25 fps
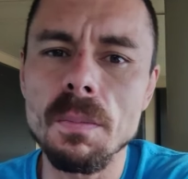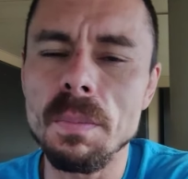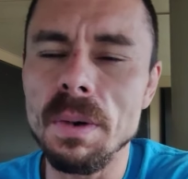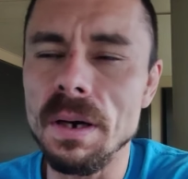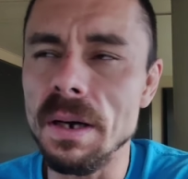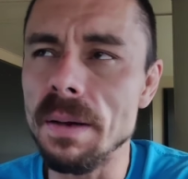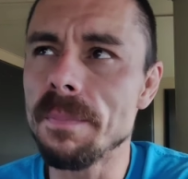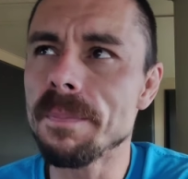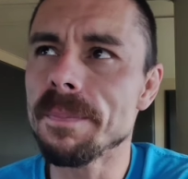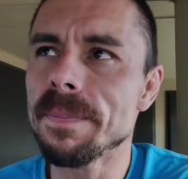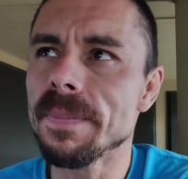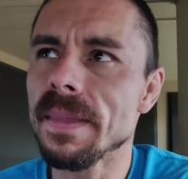
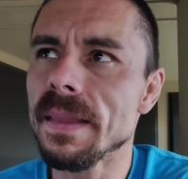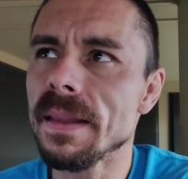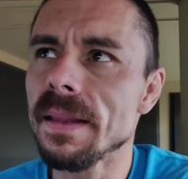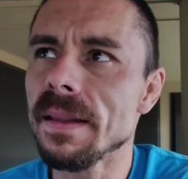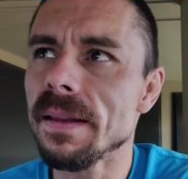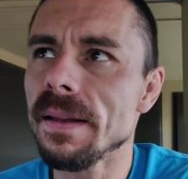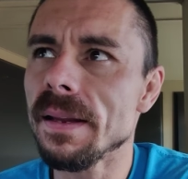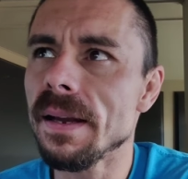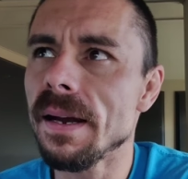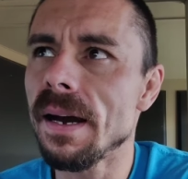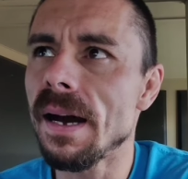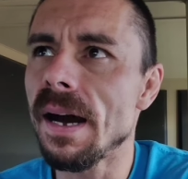But
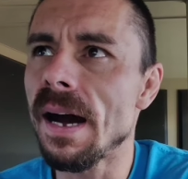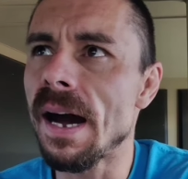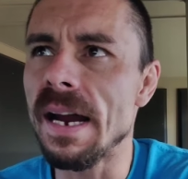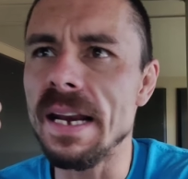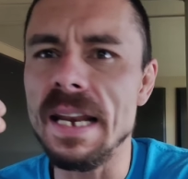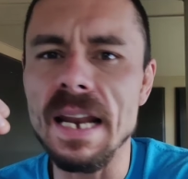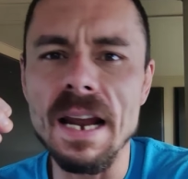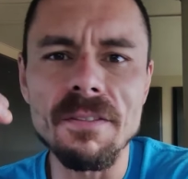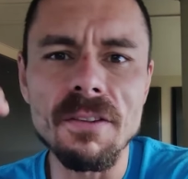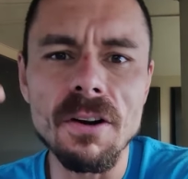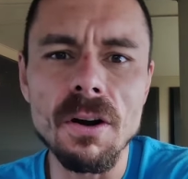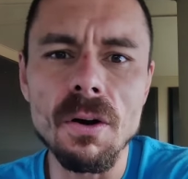I
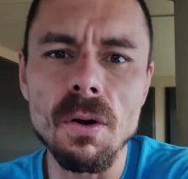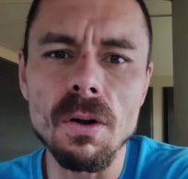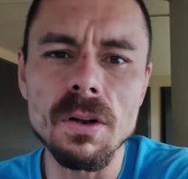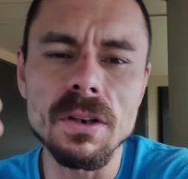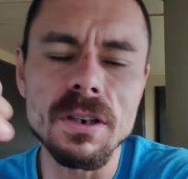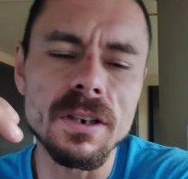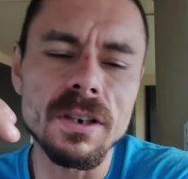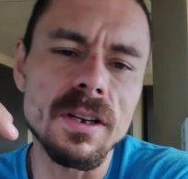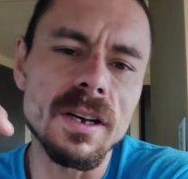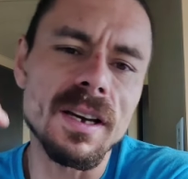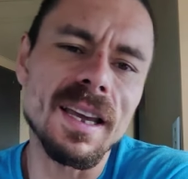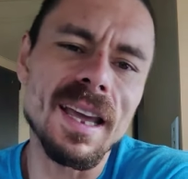never
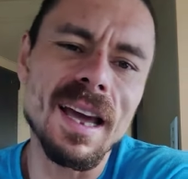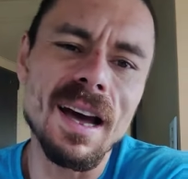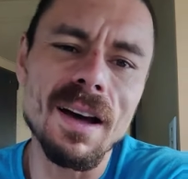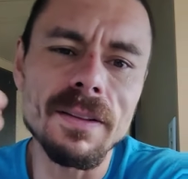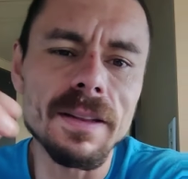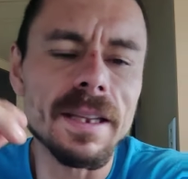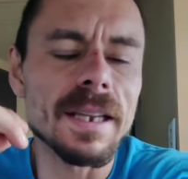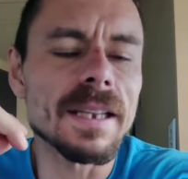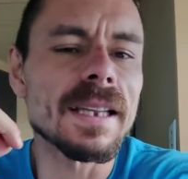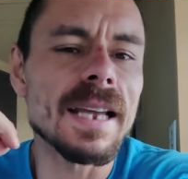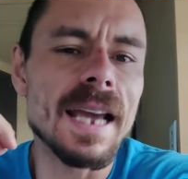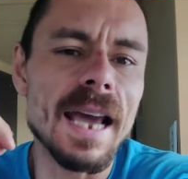hold into
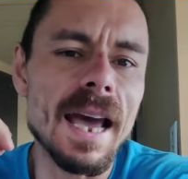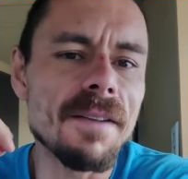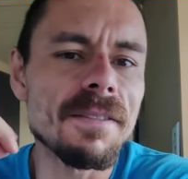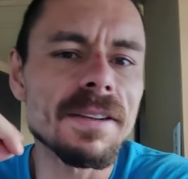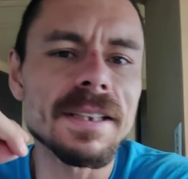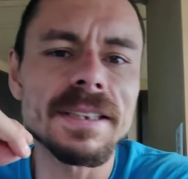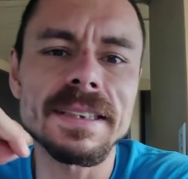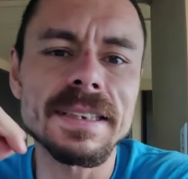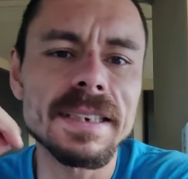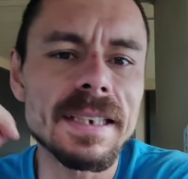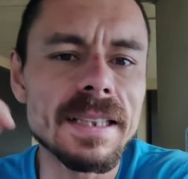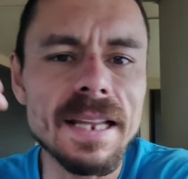account that they
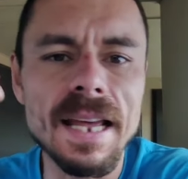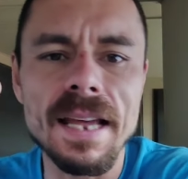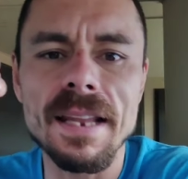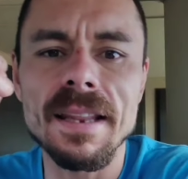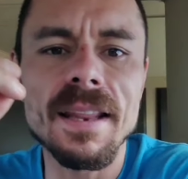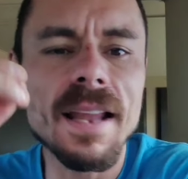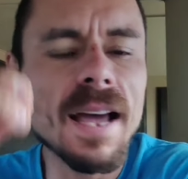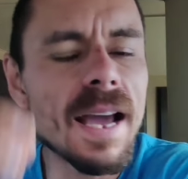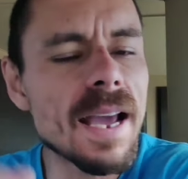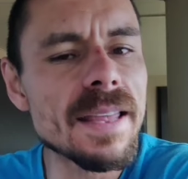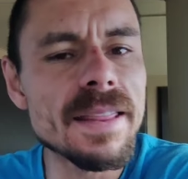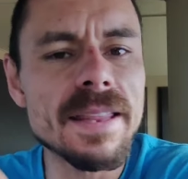haven't seen that
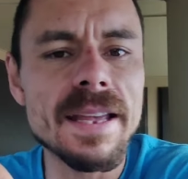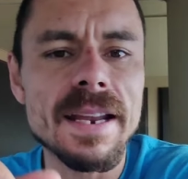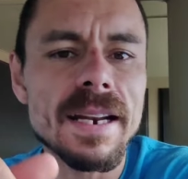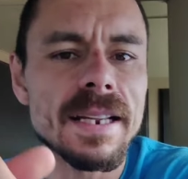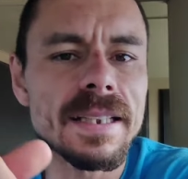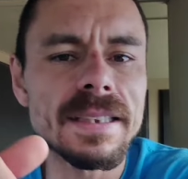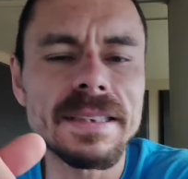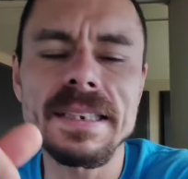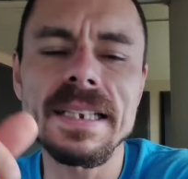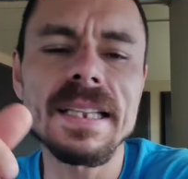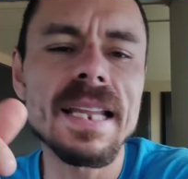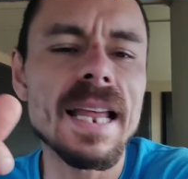light. They
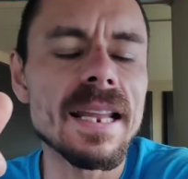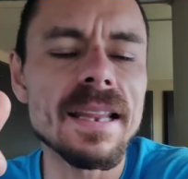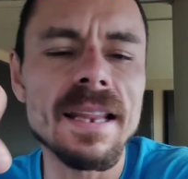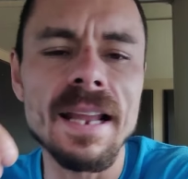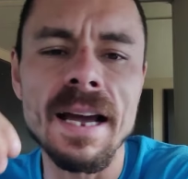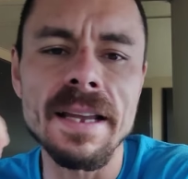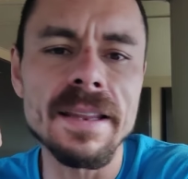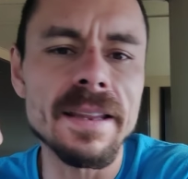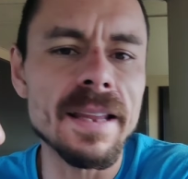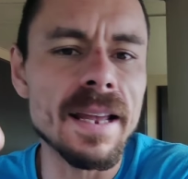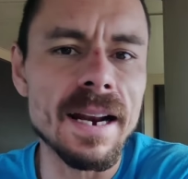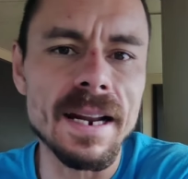didn't see that
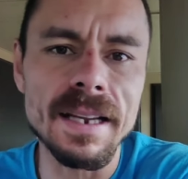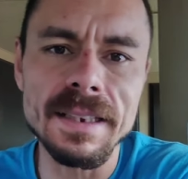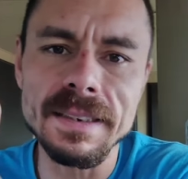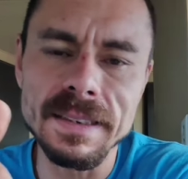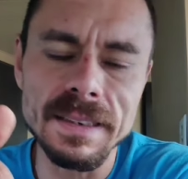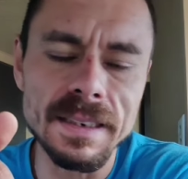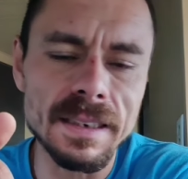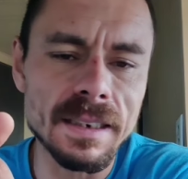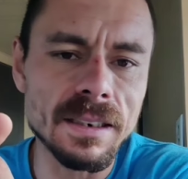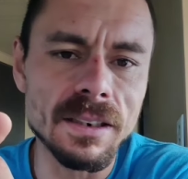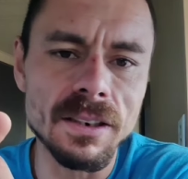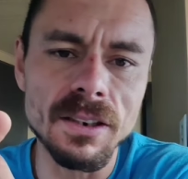light that I
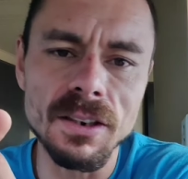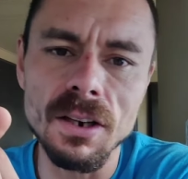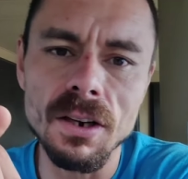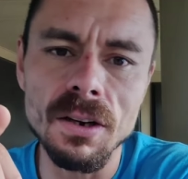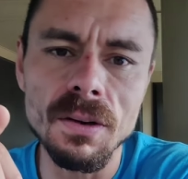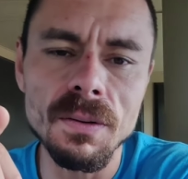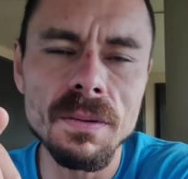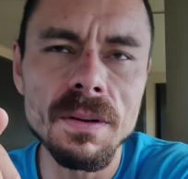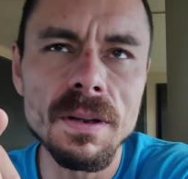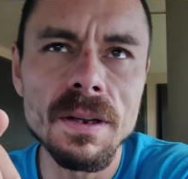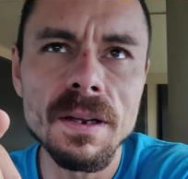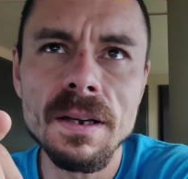seen, you
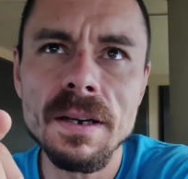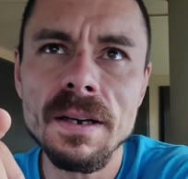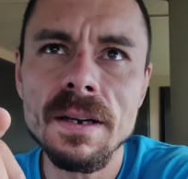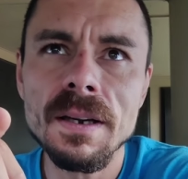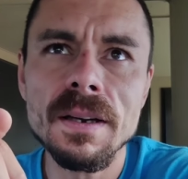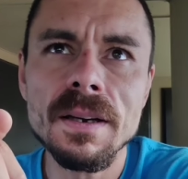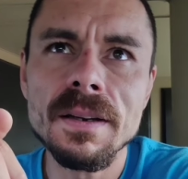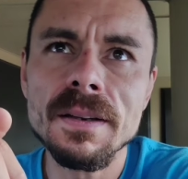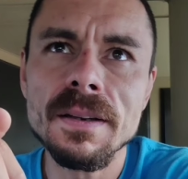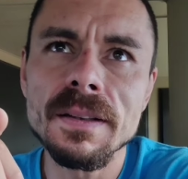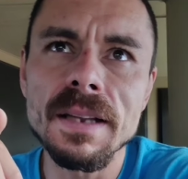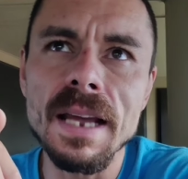know?
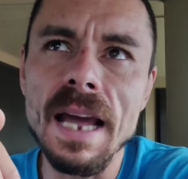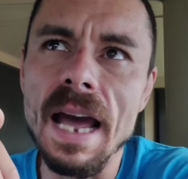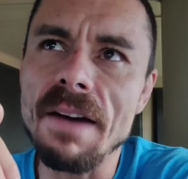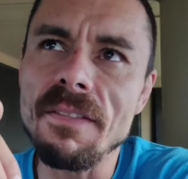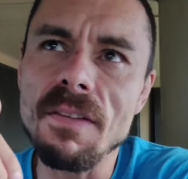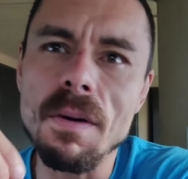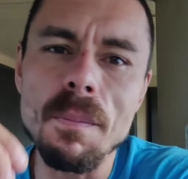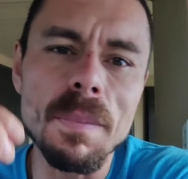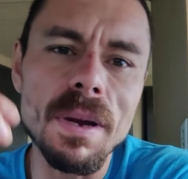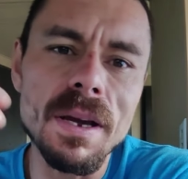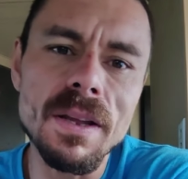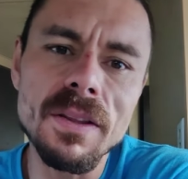They
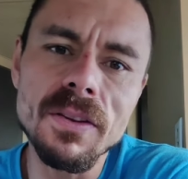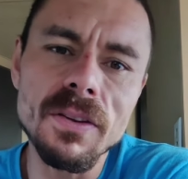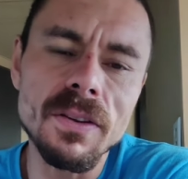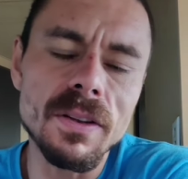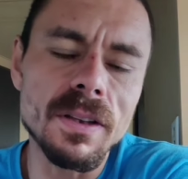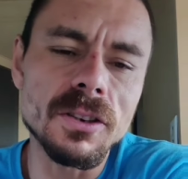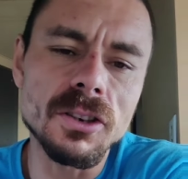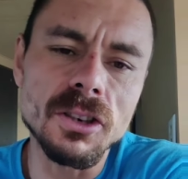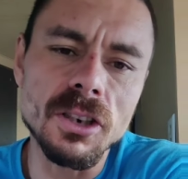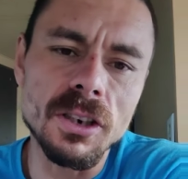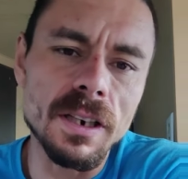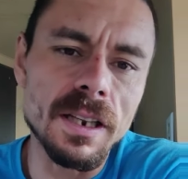haven't been through
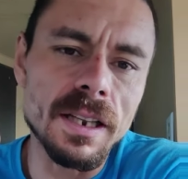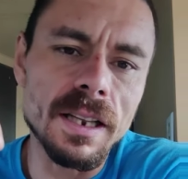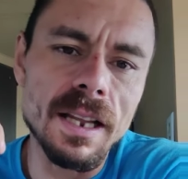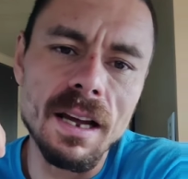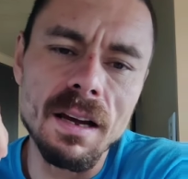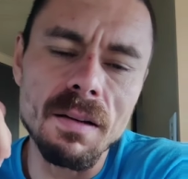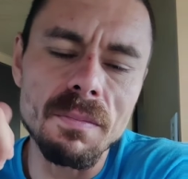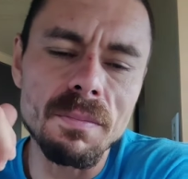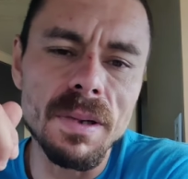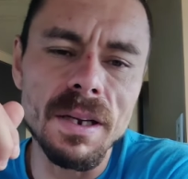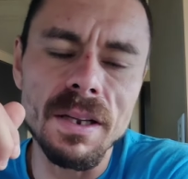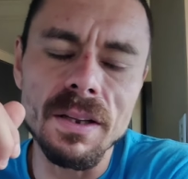the journey
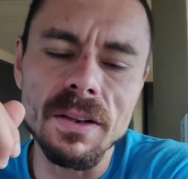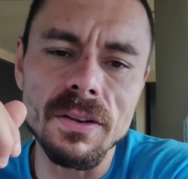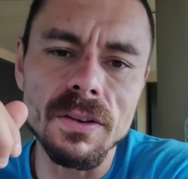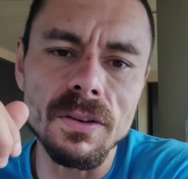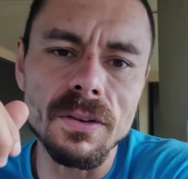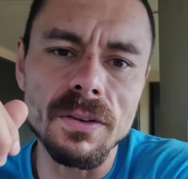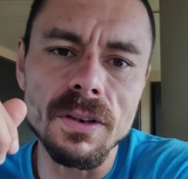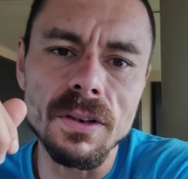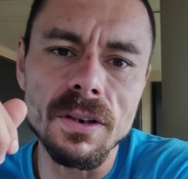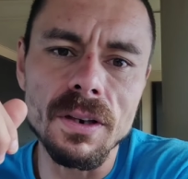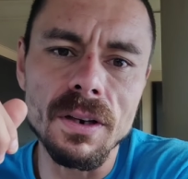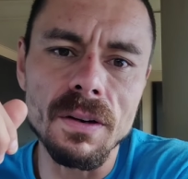that I've been
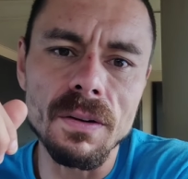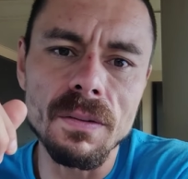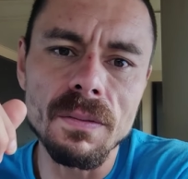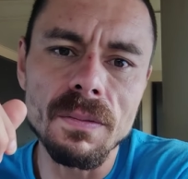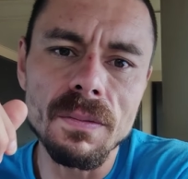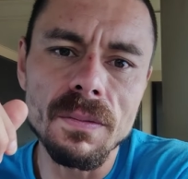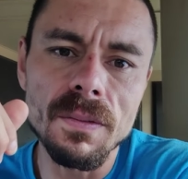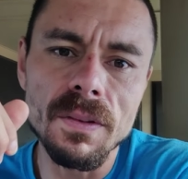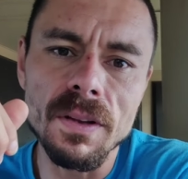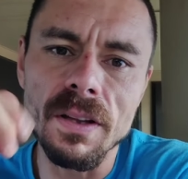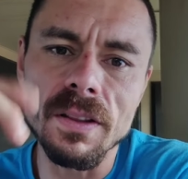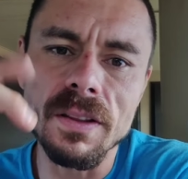through, you know?
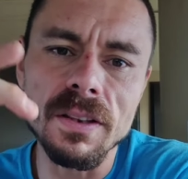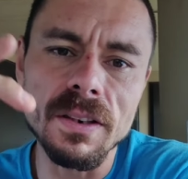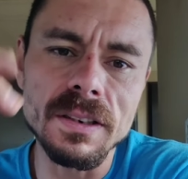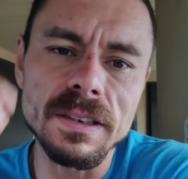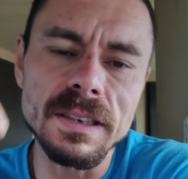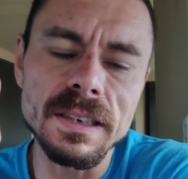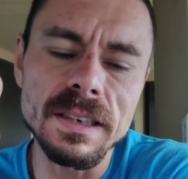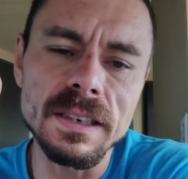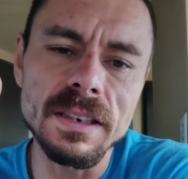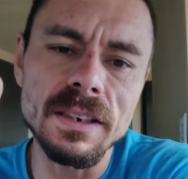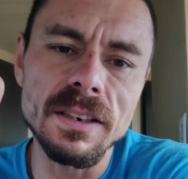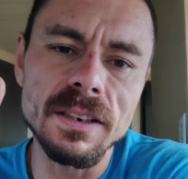The
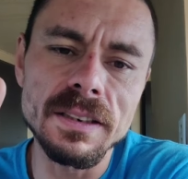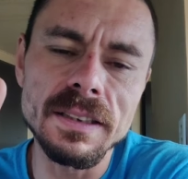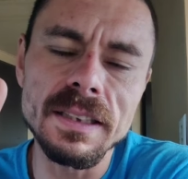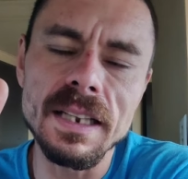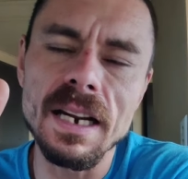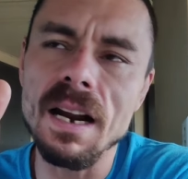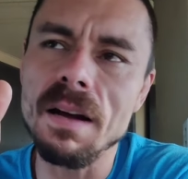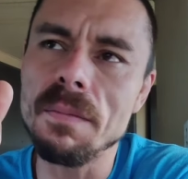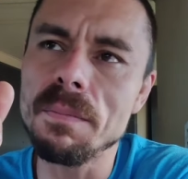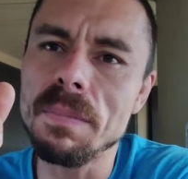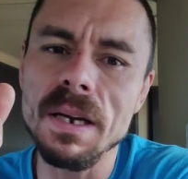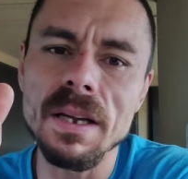13 years
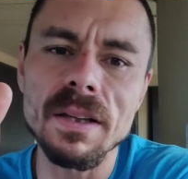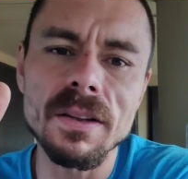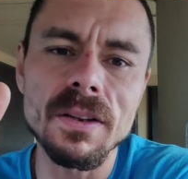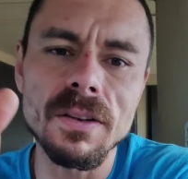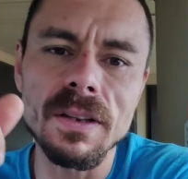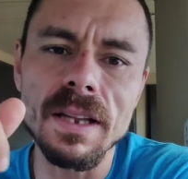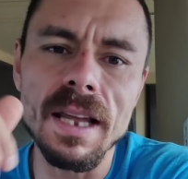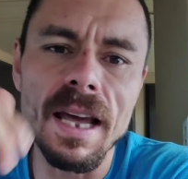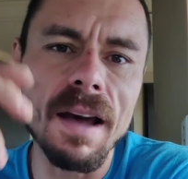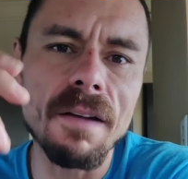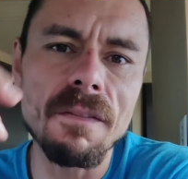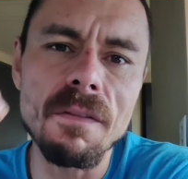that I've been
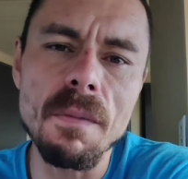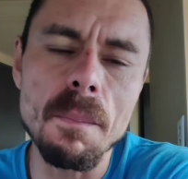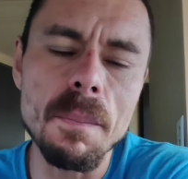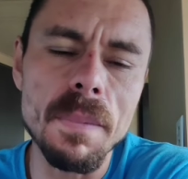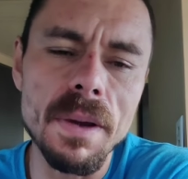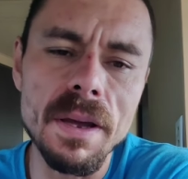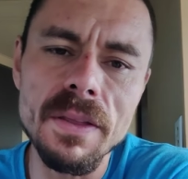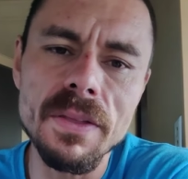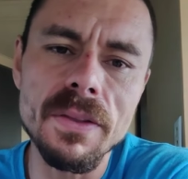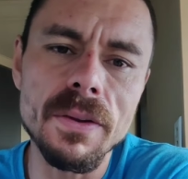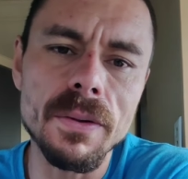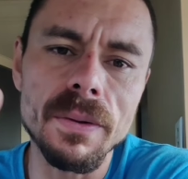through, they haven't
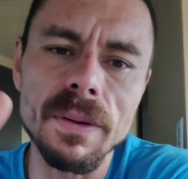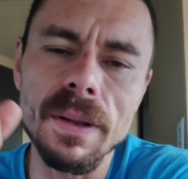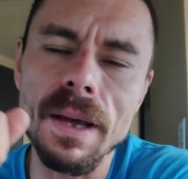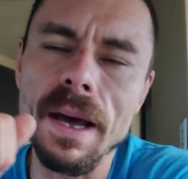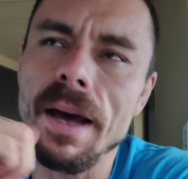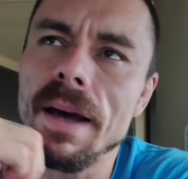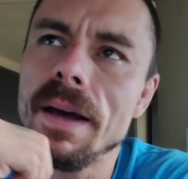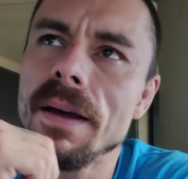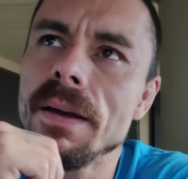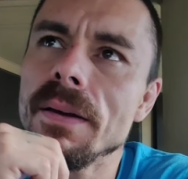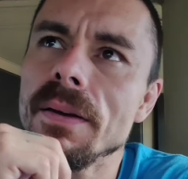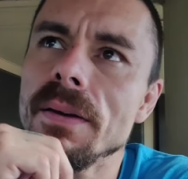been through
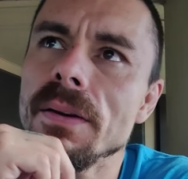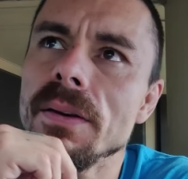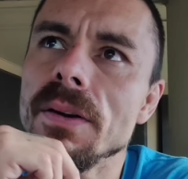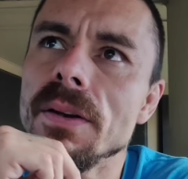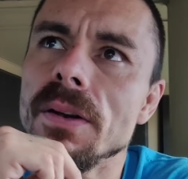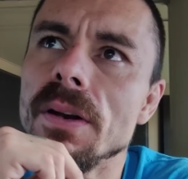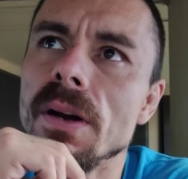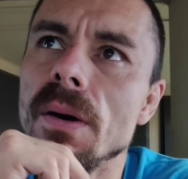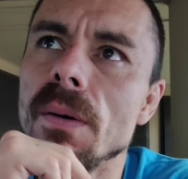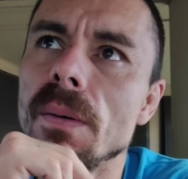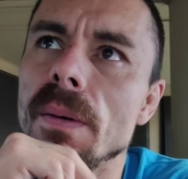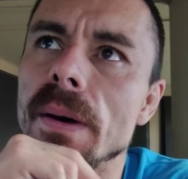that,
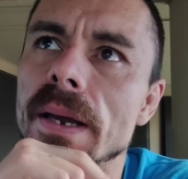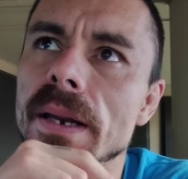you know?